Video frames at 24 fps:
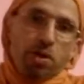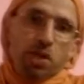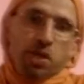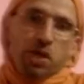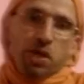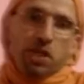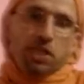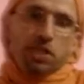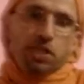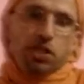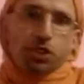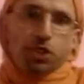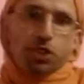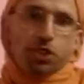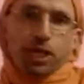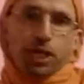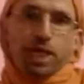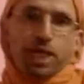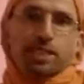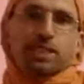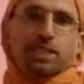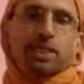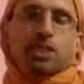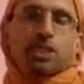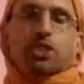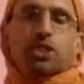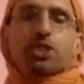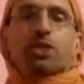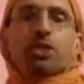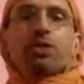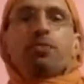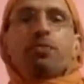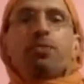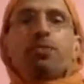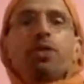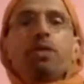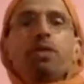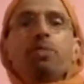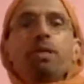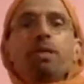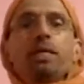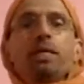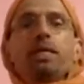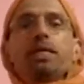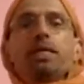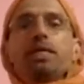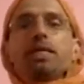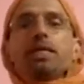So today's session will
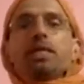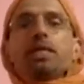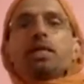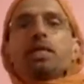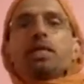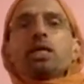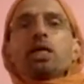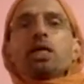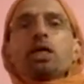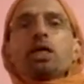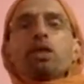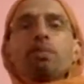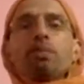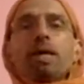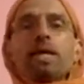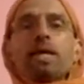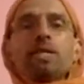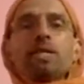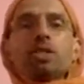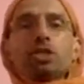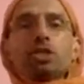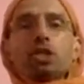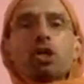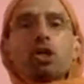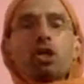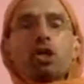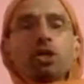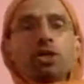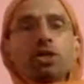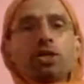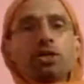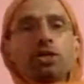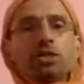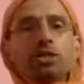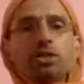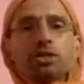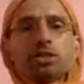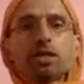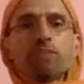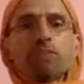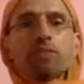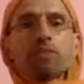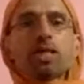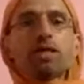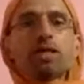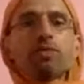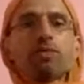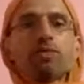be based on
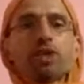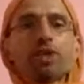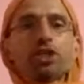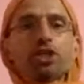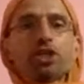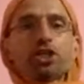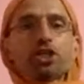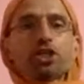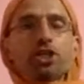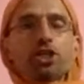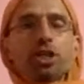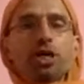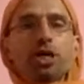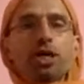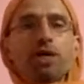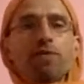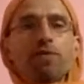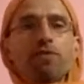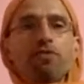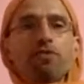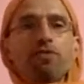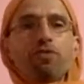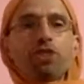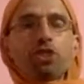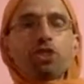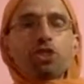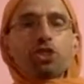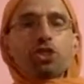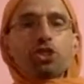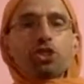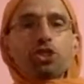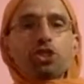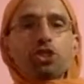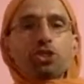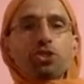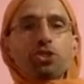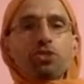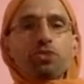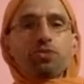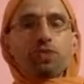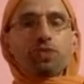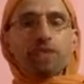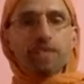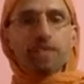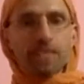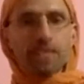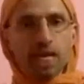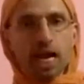something which we
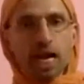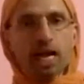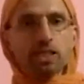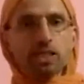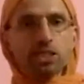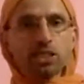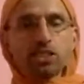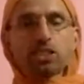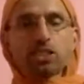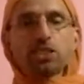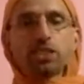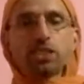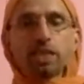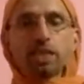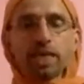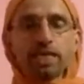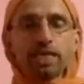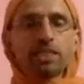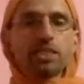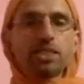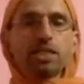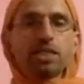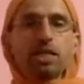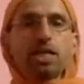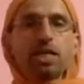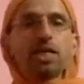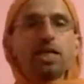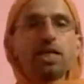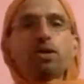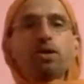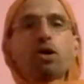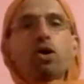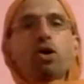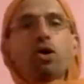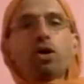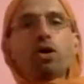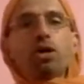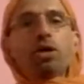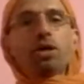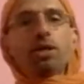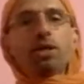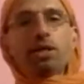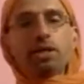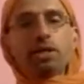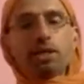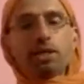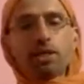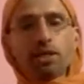did yesterday
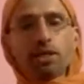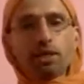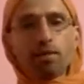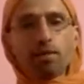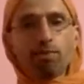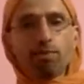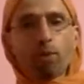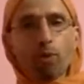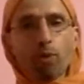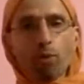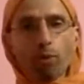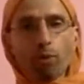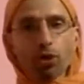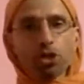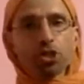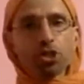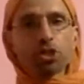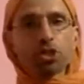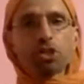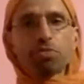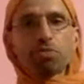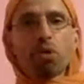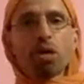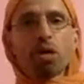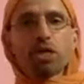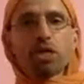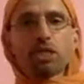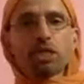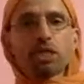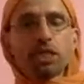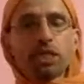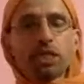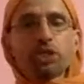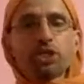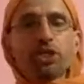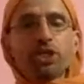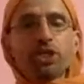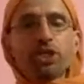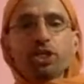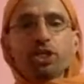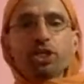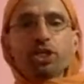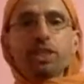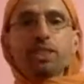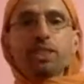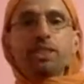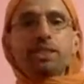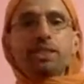on the watching the body
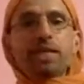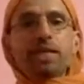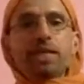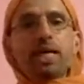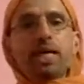sensations,